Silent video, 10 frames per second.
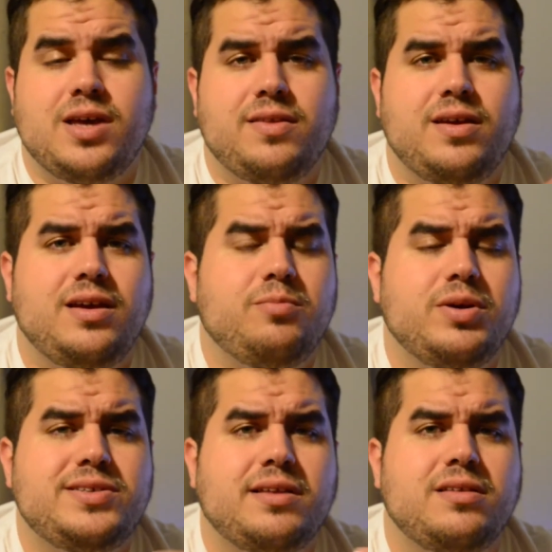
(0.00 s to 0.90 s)
I think it
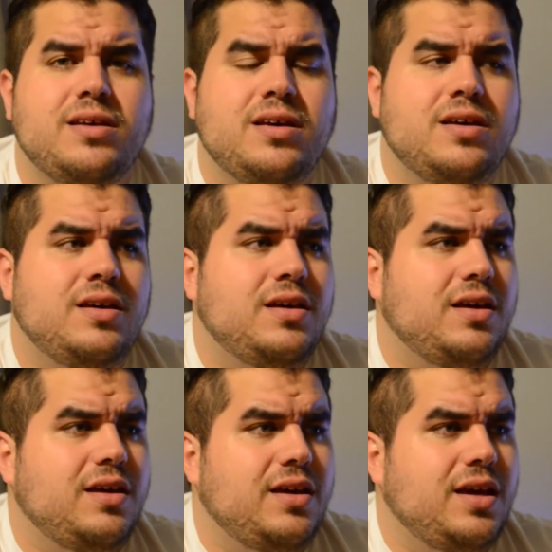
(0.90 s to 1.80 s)
brings out.
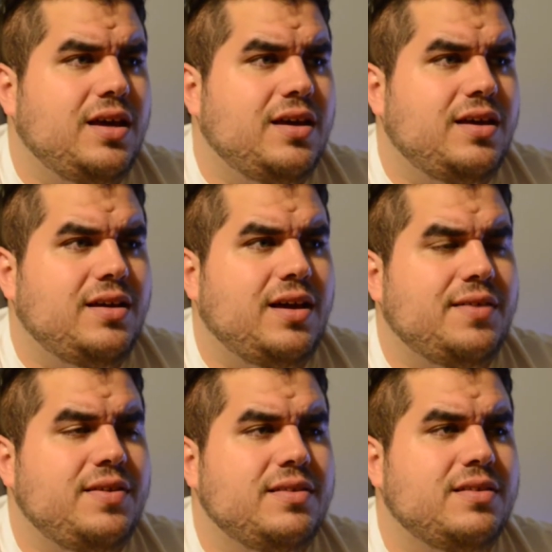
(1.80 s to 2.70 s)
I
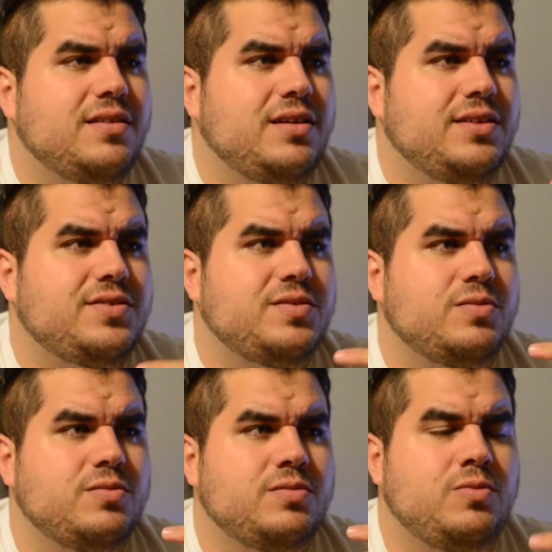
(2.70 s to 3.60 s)
think it's
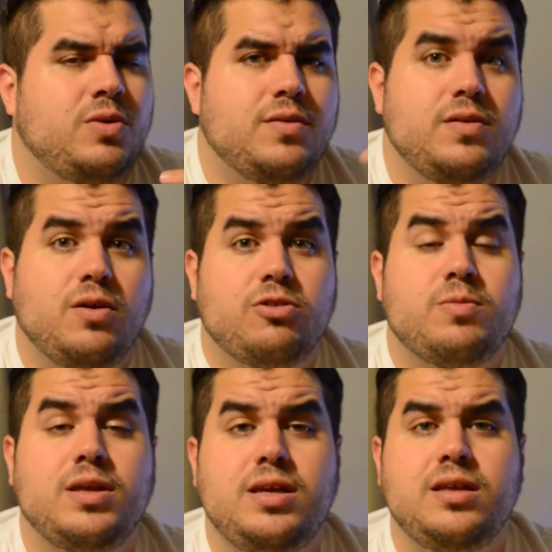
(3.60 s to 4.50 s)
one of the
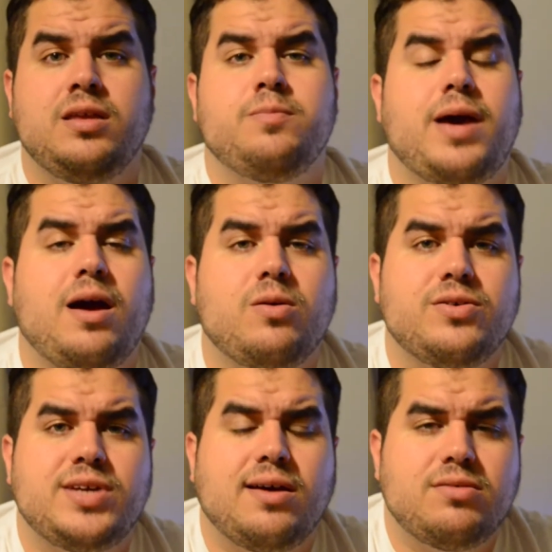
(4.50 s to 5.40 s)
ultimate healing
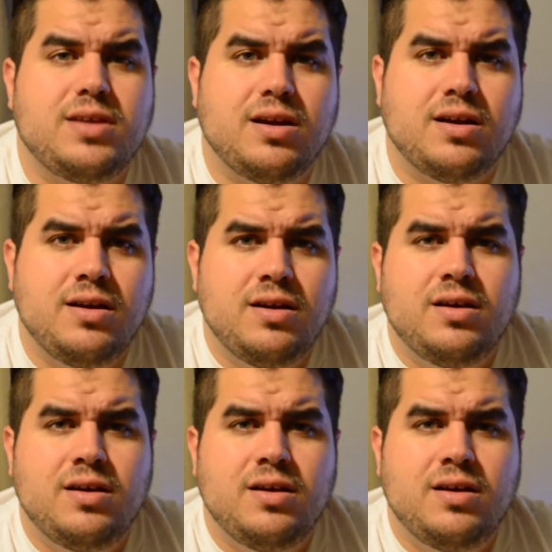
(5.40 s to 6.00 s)
powers out there.